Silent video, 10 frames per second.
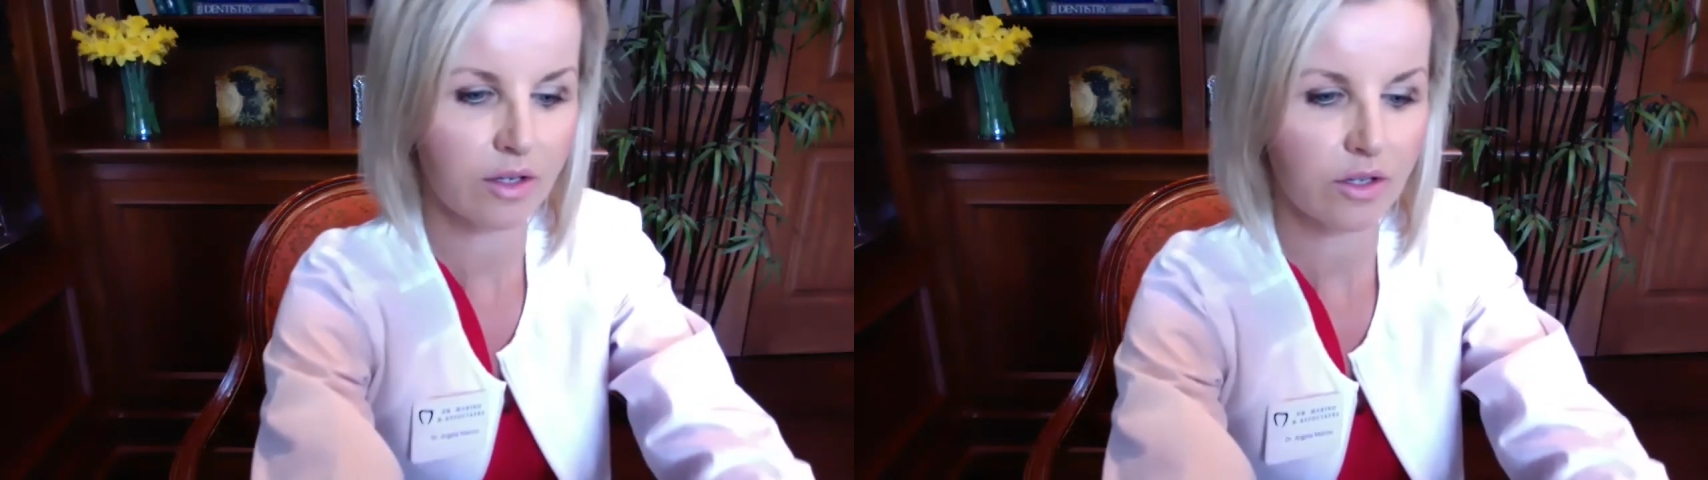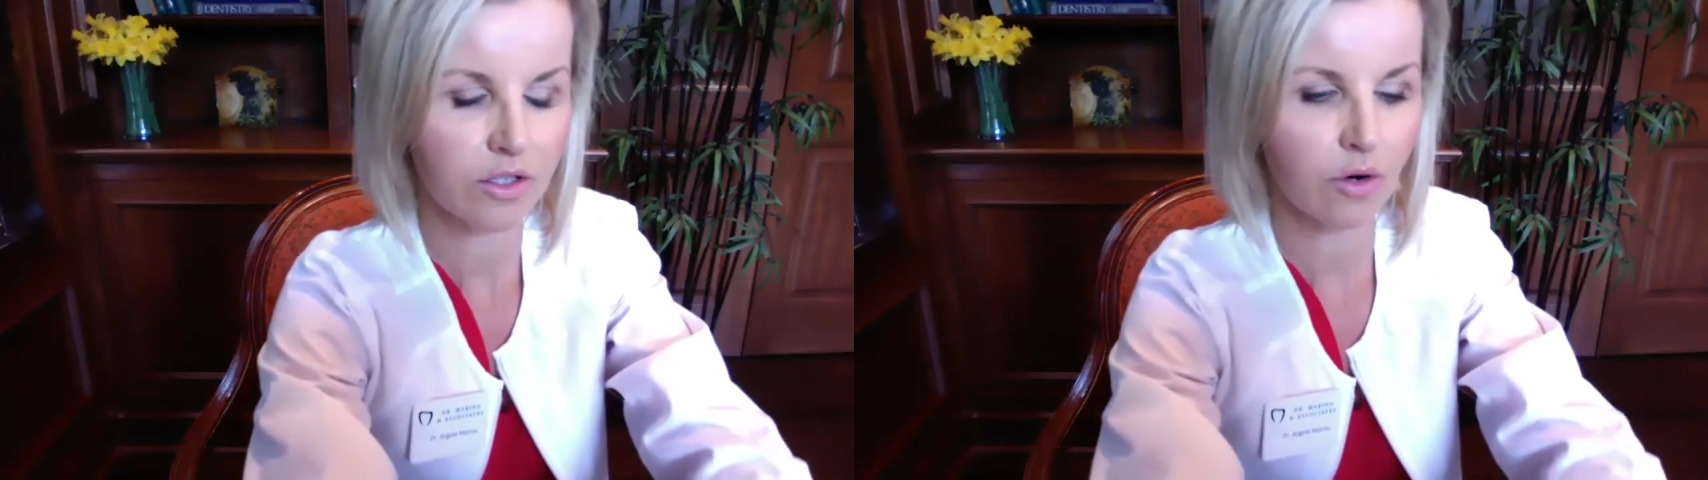
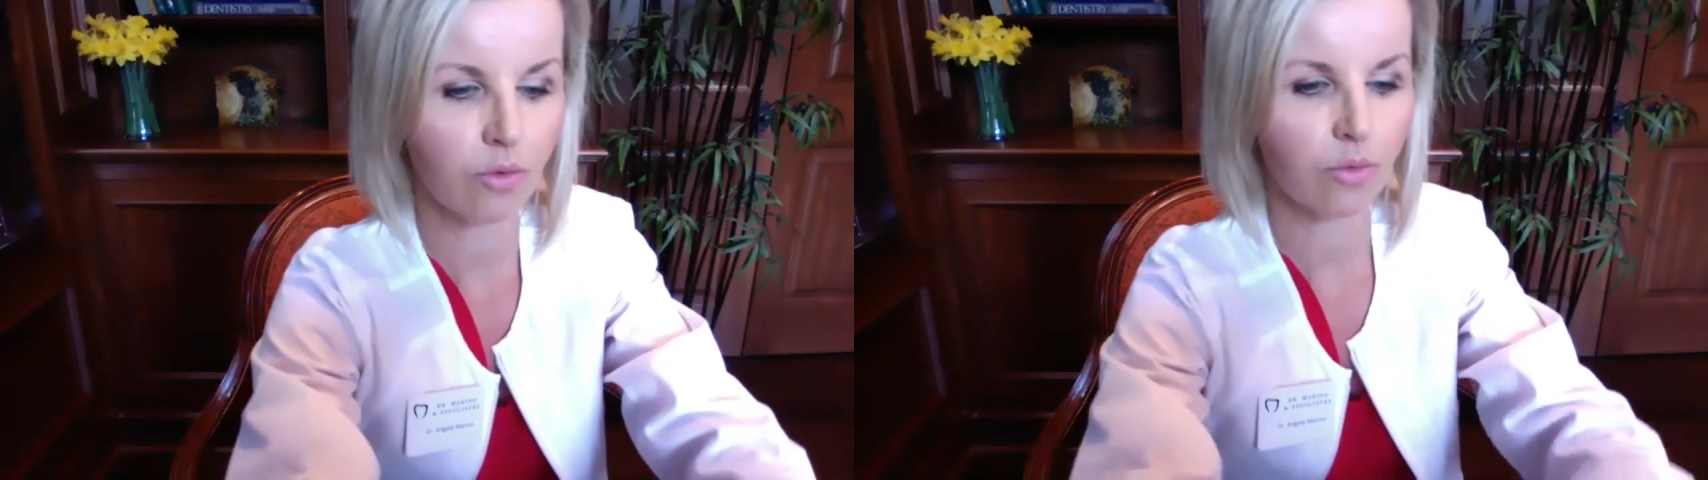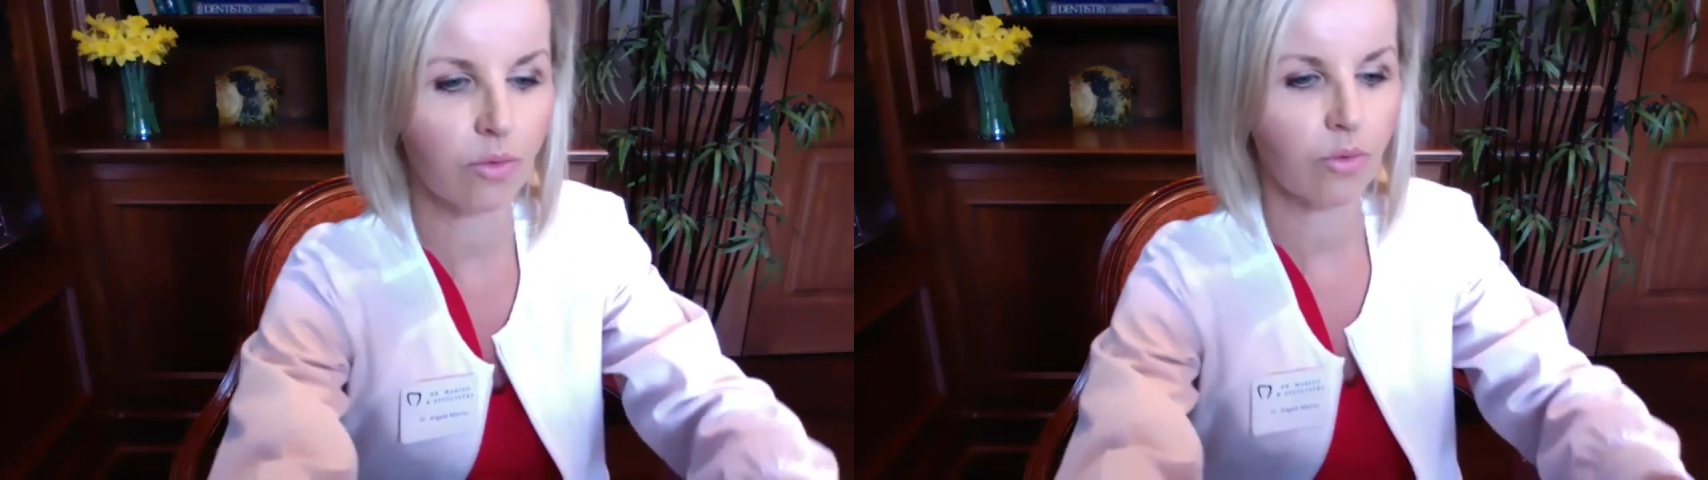
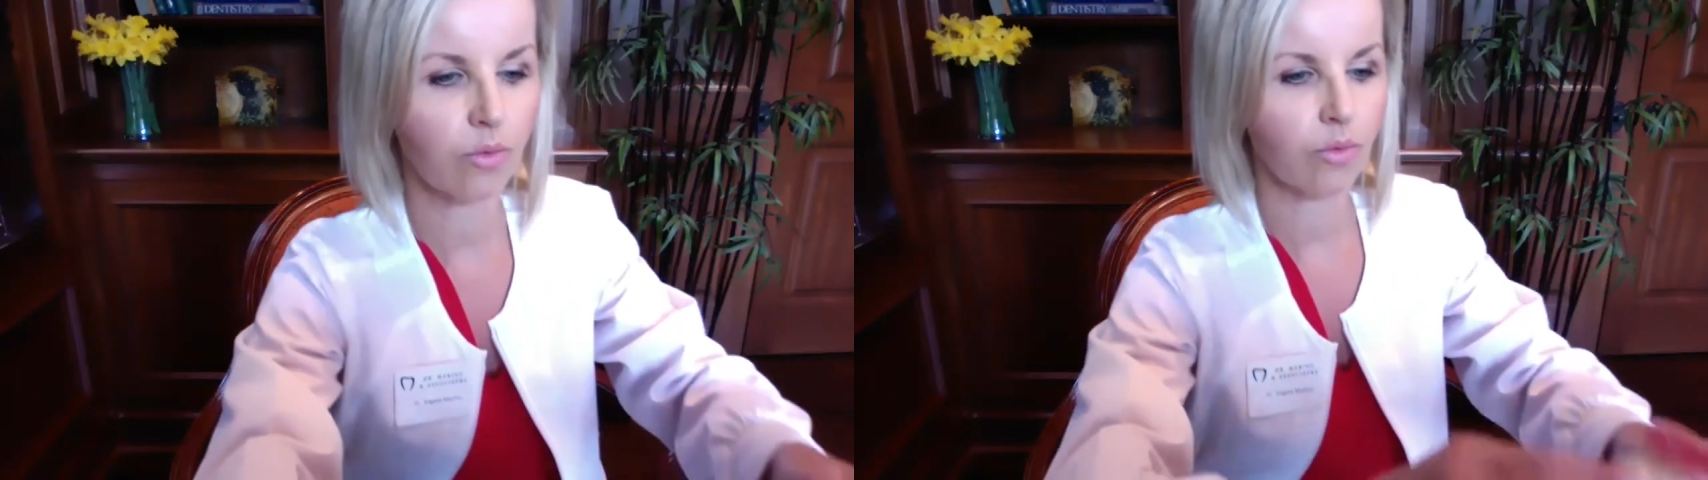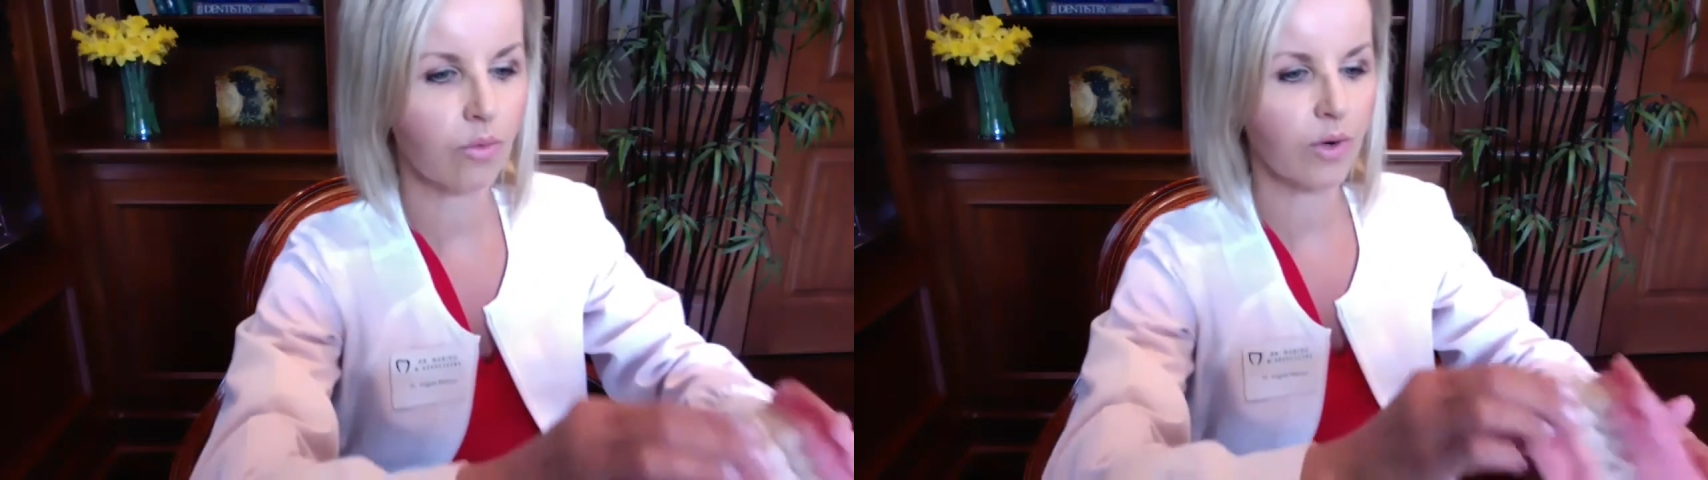So
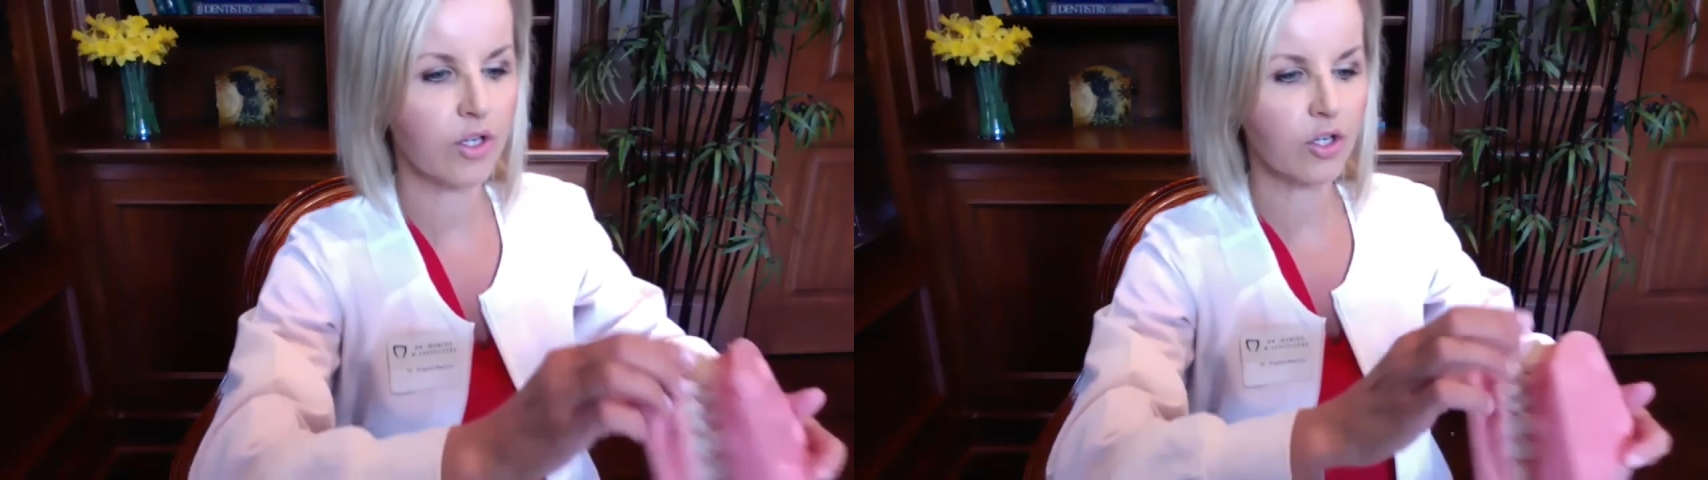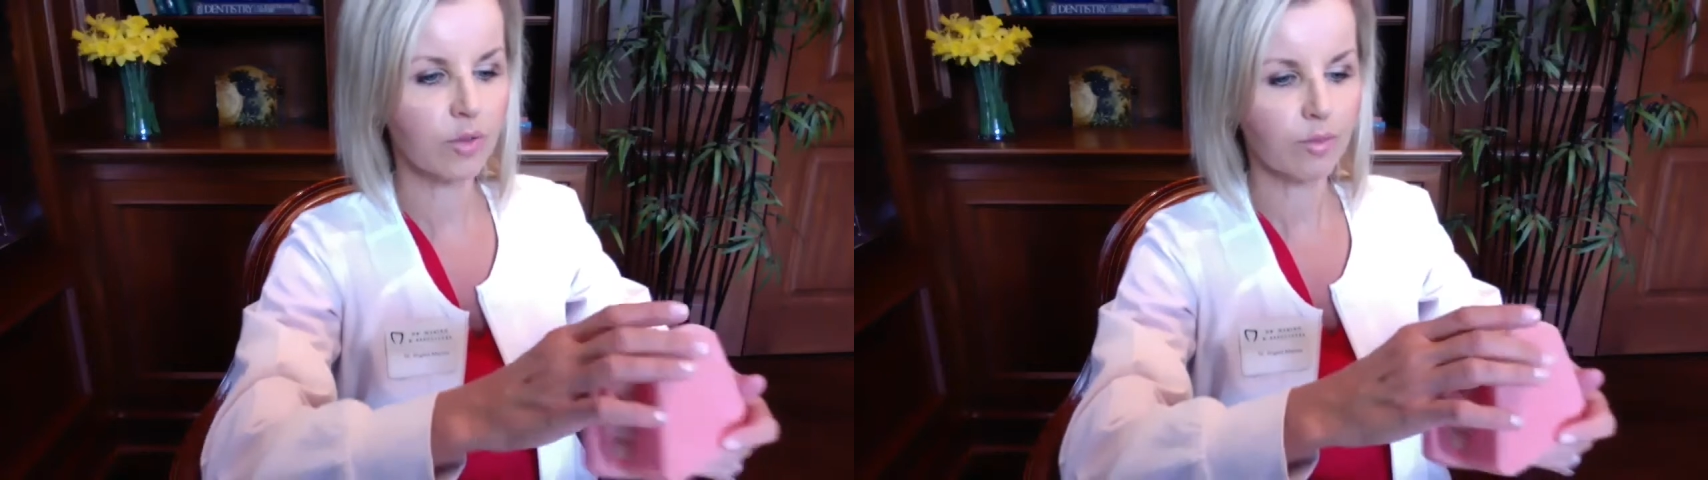when
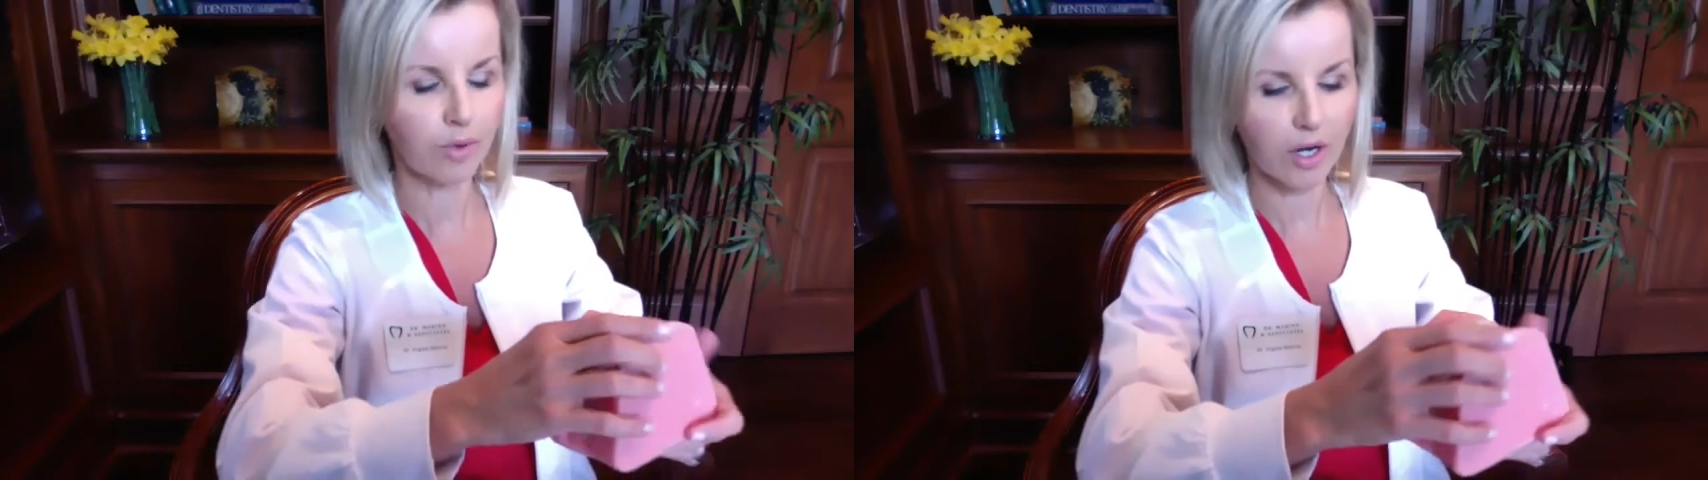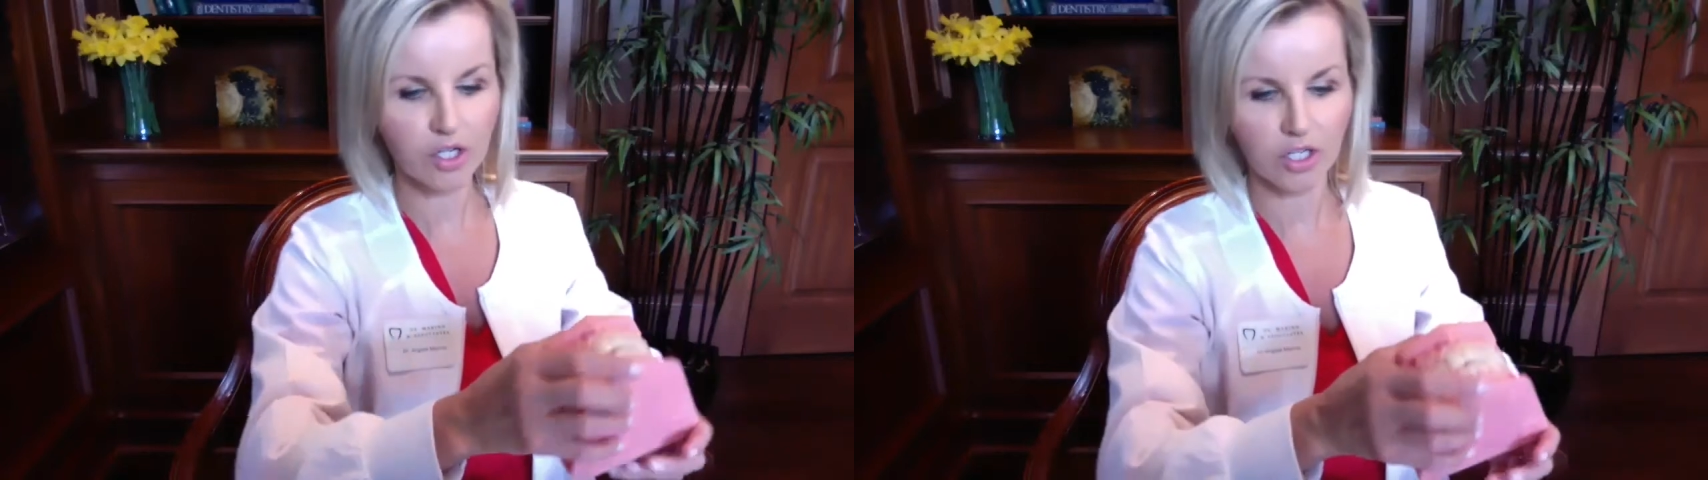you're
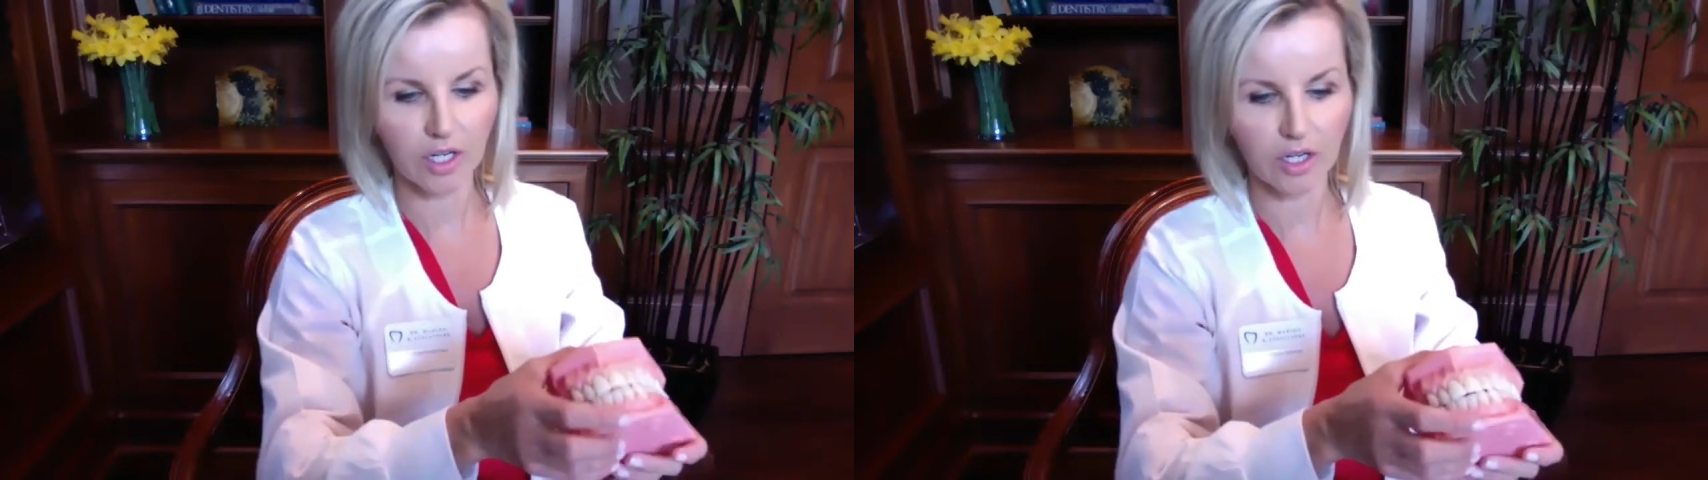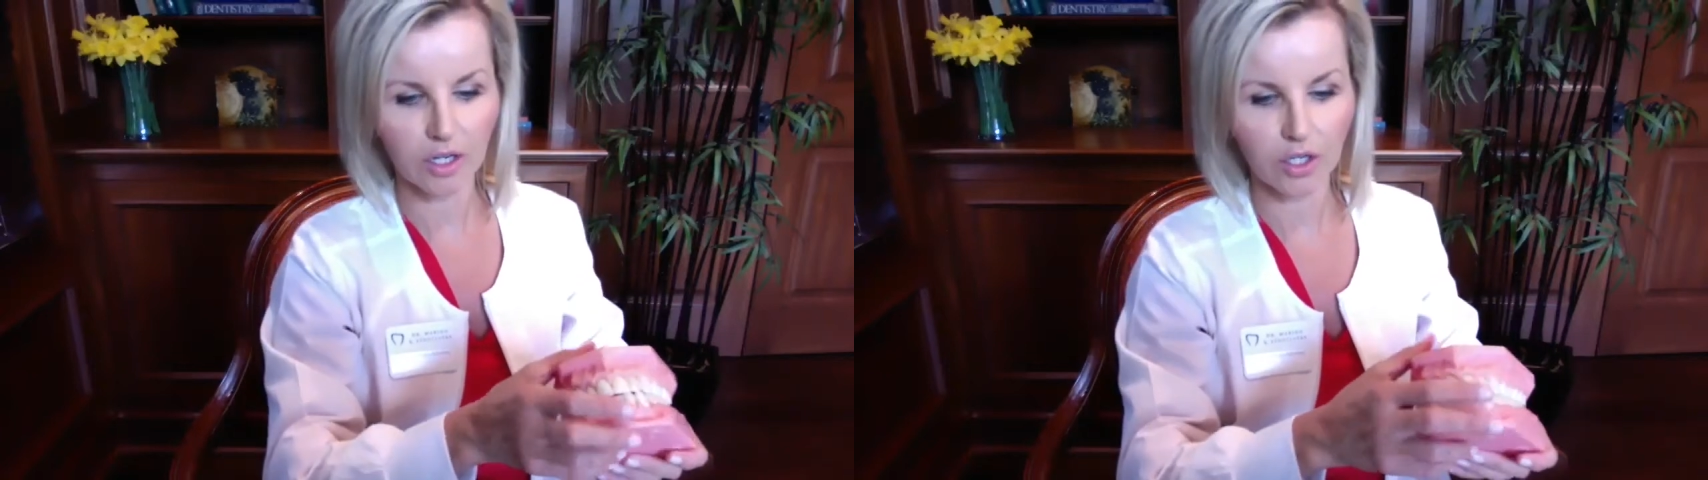brushing,